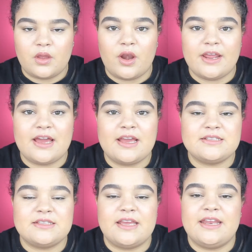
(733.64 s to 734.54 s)
Alright
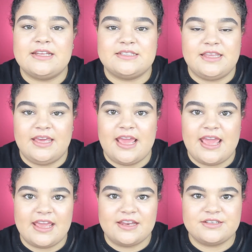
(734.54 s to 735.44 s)
guys, it is the
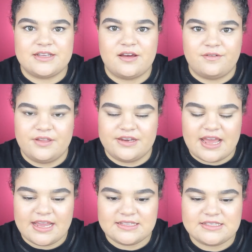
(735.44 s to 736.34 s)
end of the
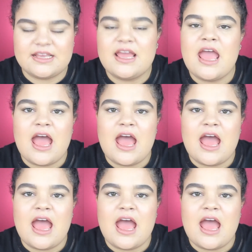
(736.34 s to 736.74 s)
night.